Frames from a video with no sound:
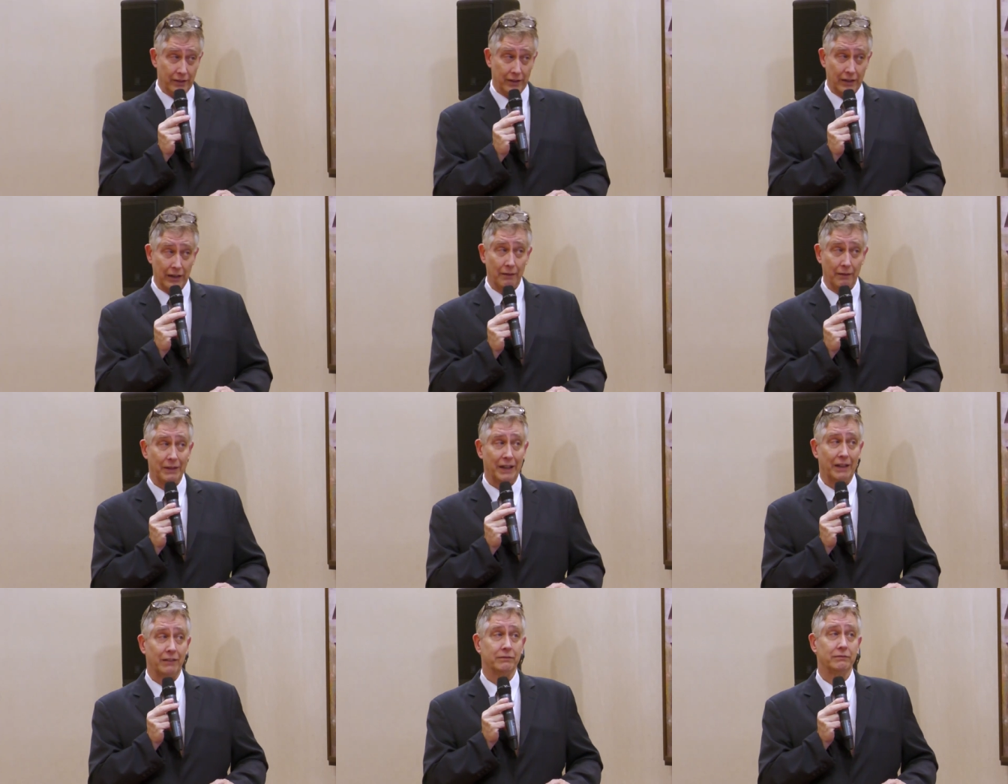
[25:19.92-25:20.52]
that are
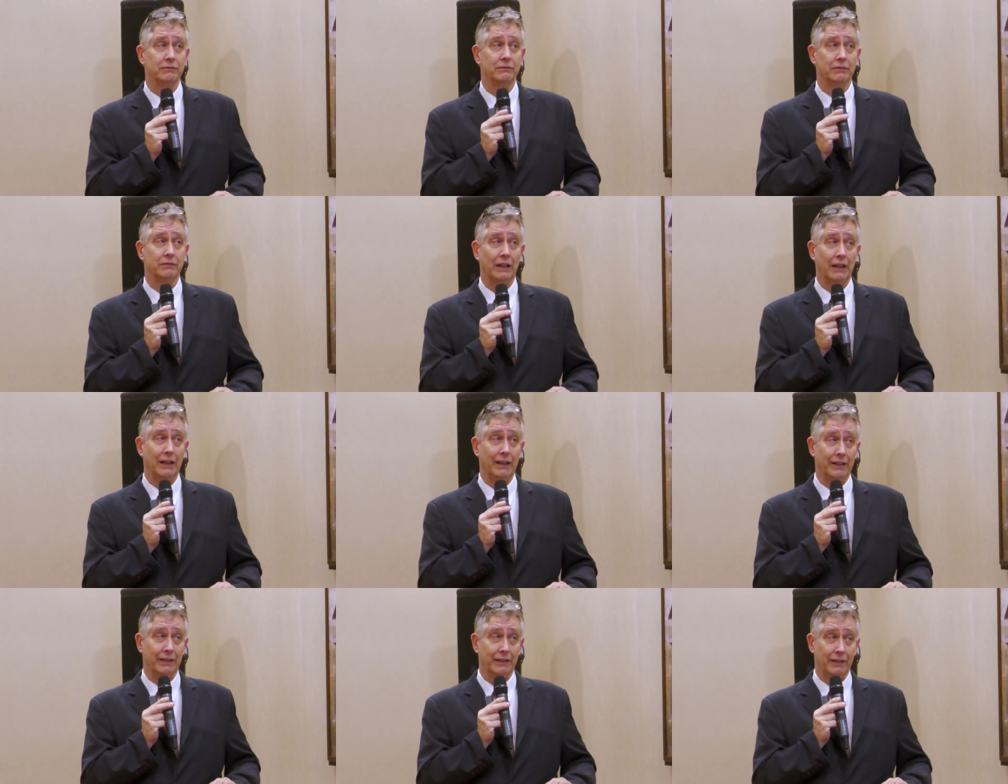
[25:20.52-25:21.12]
coming.
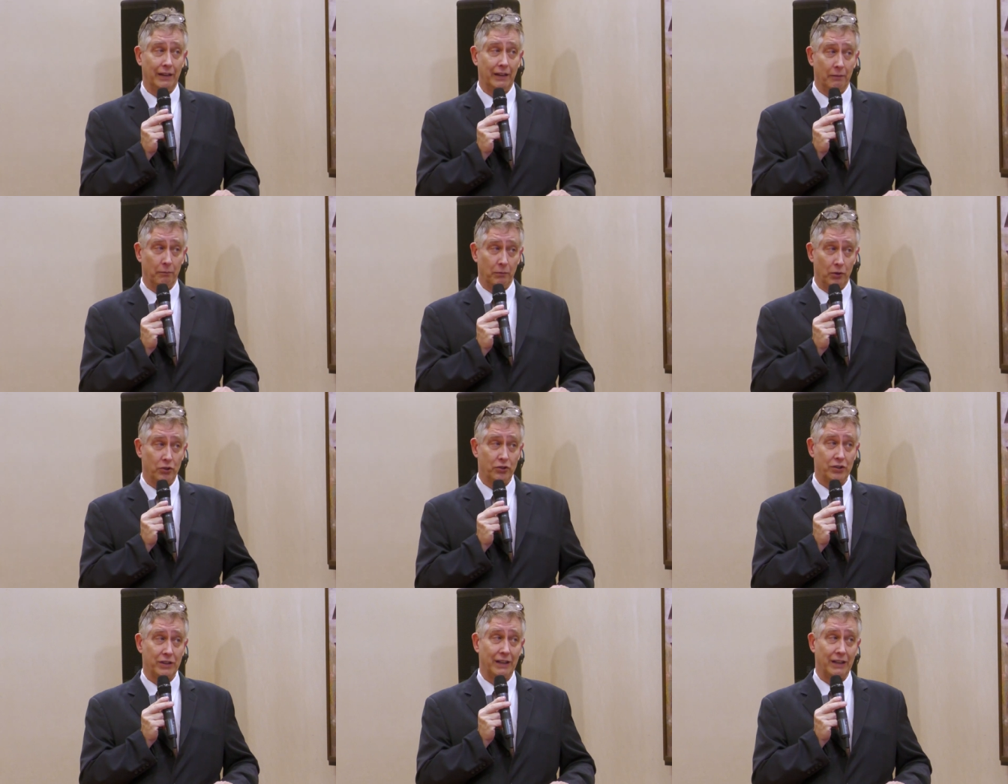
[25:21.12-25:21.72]
And the
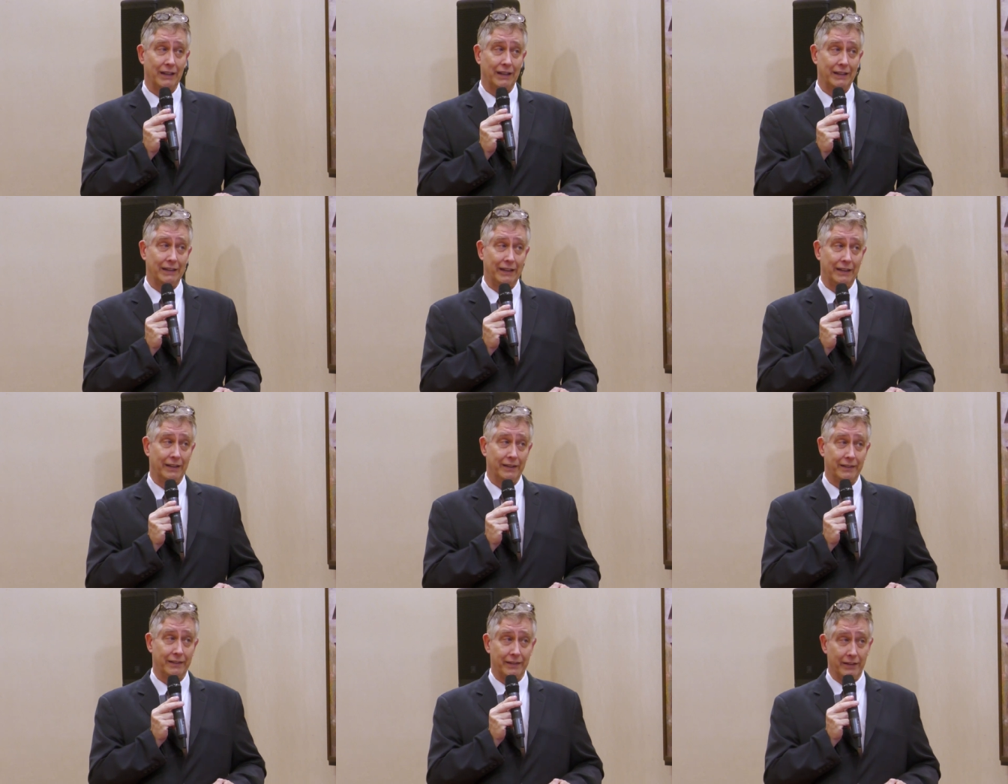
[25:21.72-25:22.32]
emerging
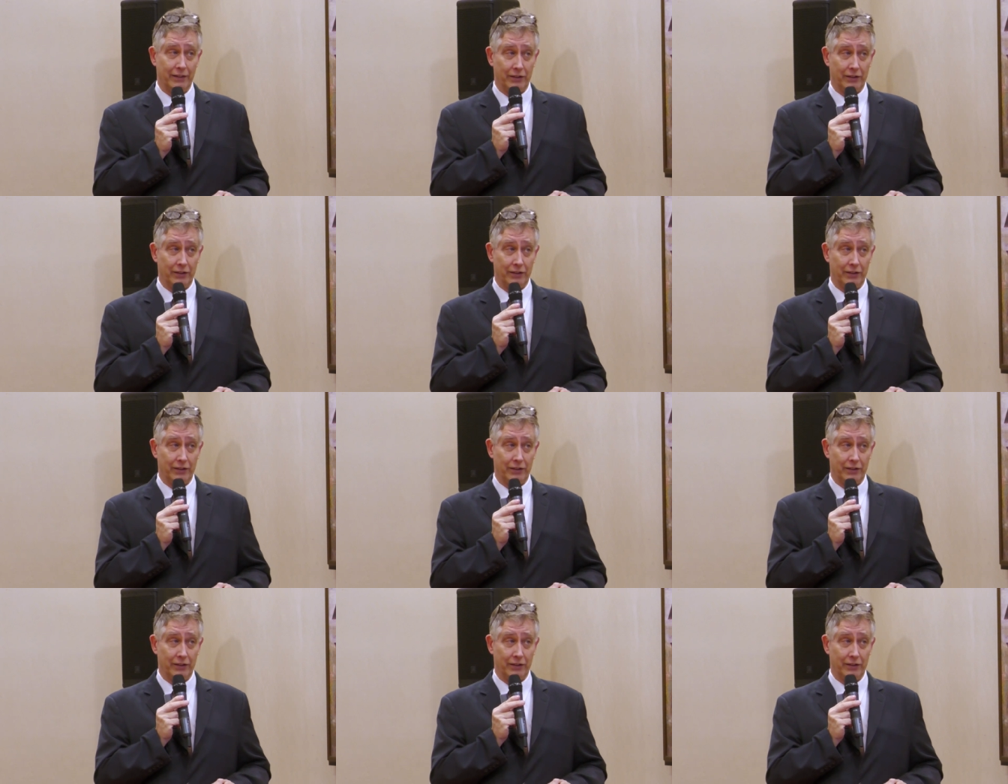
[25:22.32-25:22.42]
ideas,